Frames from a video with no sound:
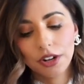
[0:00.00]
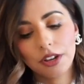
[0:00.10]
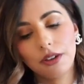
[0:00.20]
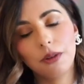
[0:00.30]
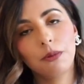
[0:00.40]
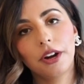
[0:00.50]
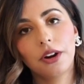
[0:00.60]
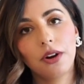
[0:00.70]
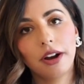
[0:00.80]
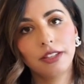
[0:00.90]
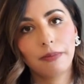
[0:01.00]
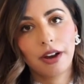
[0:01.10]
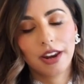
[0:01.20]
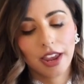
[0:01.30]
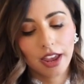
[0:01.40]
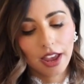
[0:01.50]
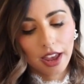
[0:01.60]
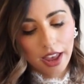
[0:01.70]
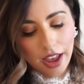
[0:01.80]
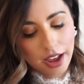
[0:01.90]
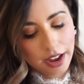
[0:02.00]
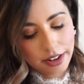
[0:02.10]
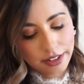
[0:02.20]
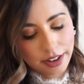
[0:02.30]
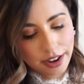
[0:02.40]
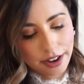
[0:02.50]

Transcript: You can wear it crossbody, and